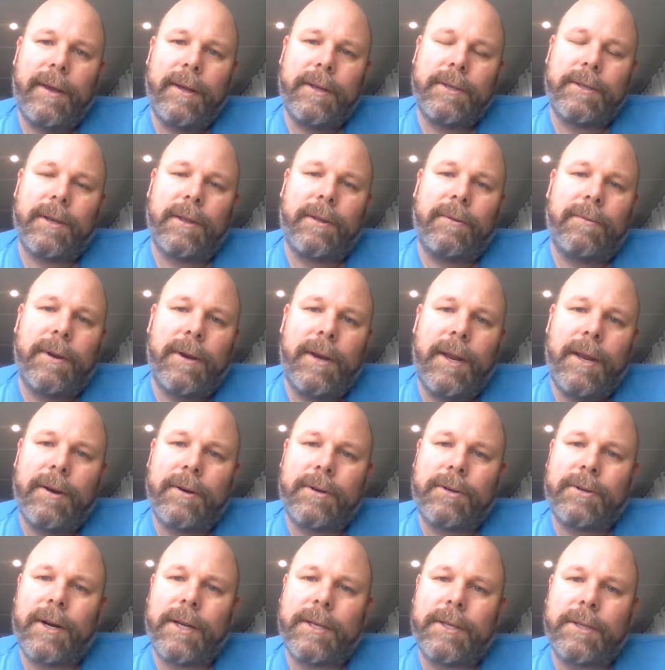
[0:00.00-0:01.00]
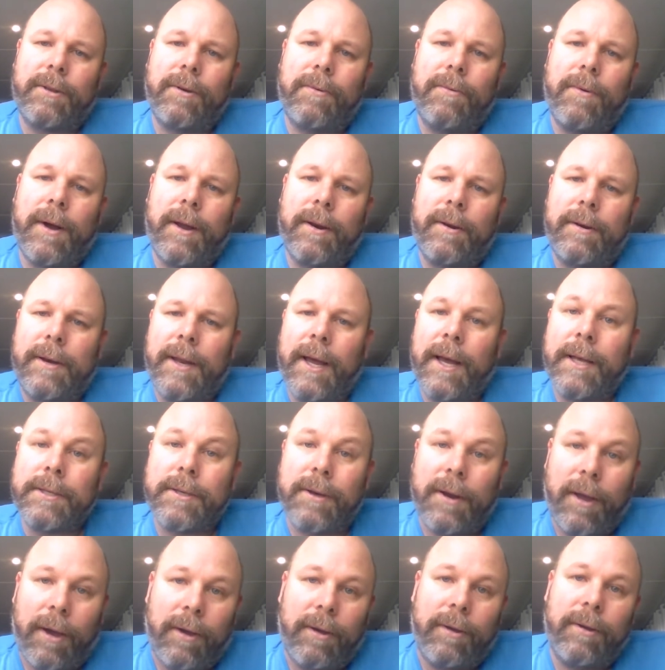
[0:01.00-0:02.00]
so that we need to trust the one who does
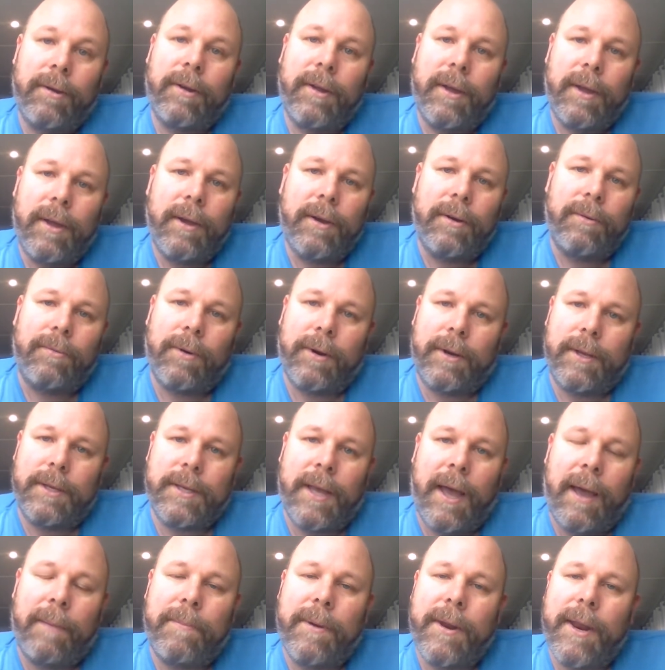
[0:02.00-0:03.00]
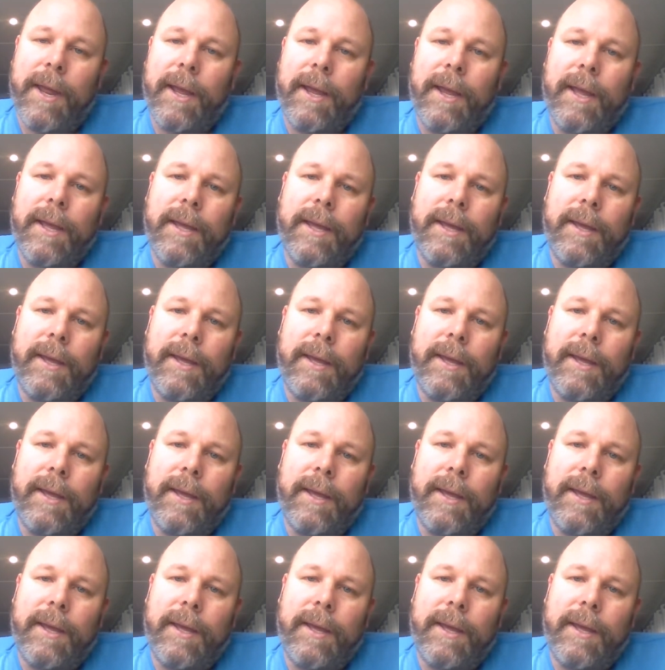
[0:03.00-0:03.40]
know what is happening,